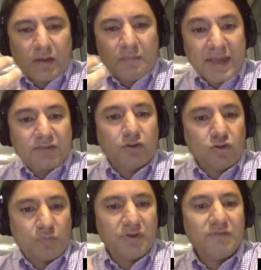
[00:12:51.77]
based on
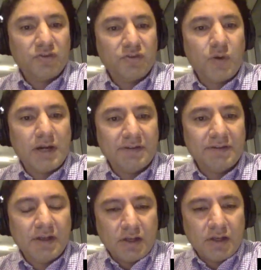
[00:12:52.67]
your previous
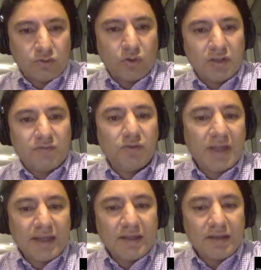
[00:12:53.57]
queries. So if
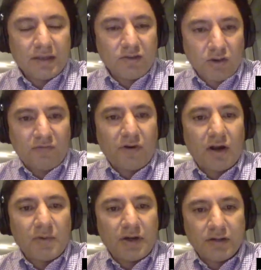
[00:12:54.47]
today you're a
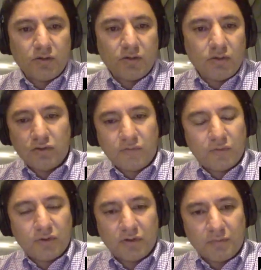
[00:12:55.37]
farmer and you look
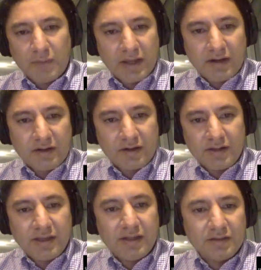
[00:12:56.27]
for better
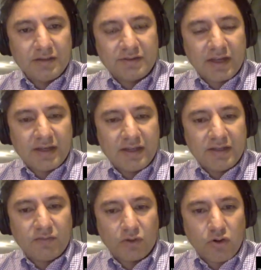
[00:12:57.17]
yields
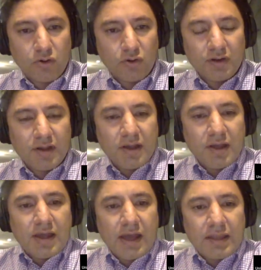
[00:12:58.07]
techniques for corn,
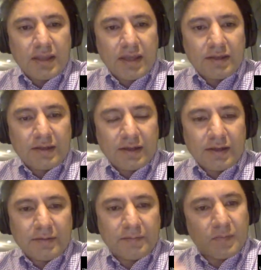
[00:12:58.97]
and then
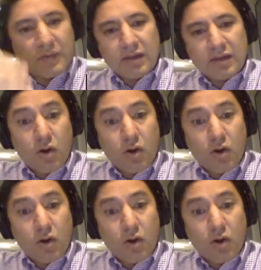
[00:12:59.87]
you